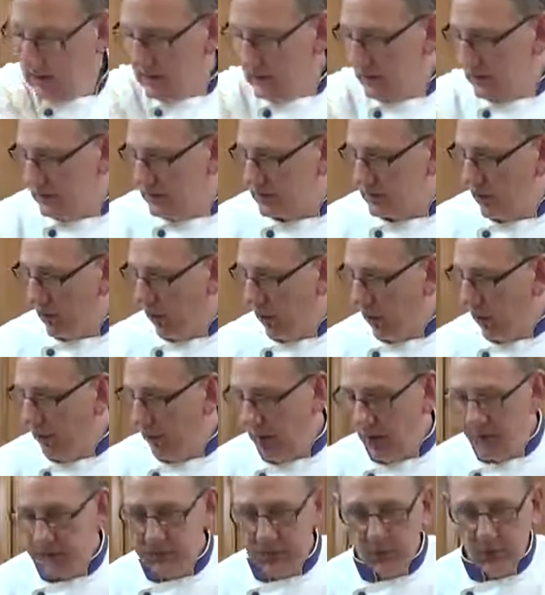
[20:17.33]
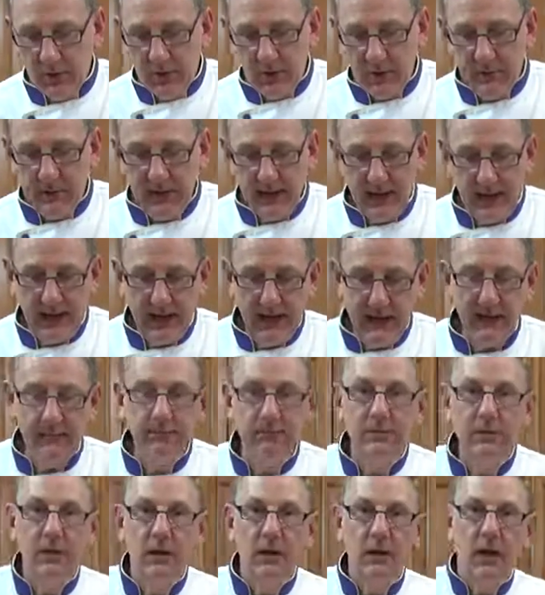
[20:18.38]
So I'm also going to be
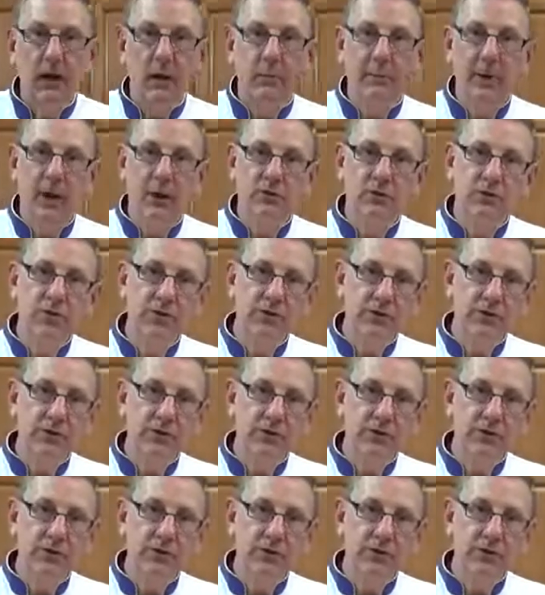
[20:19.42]
adding about 2